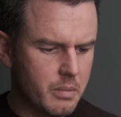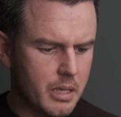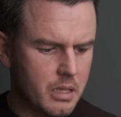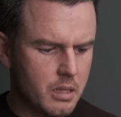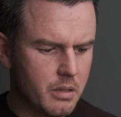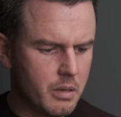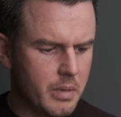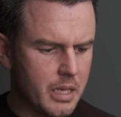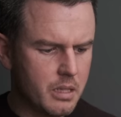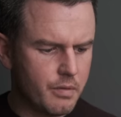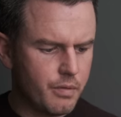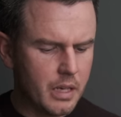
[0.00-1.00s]
amazing,
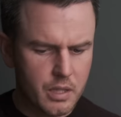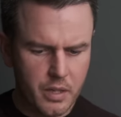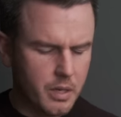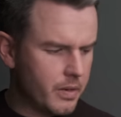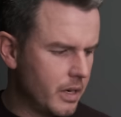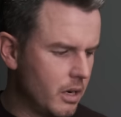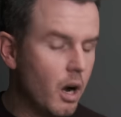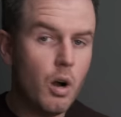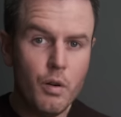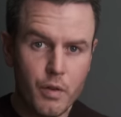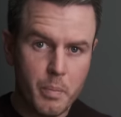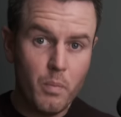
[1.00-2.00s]
amazing flash. Very, very
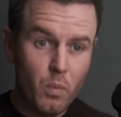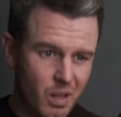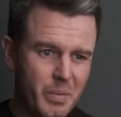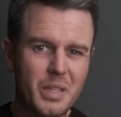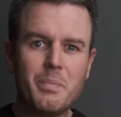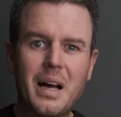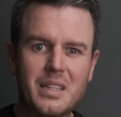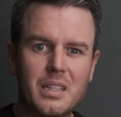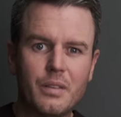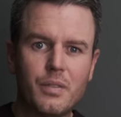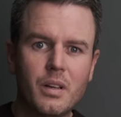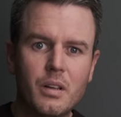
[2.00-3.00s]
over, I mean, it's
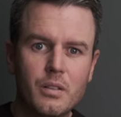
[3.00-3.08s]
massive.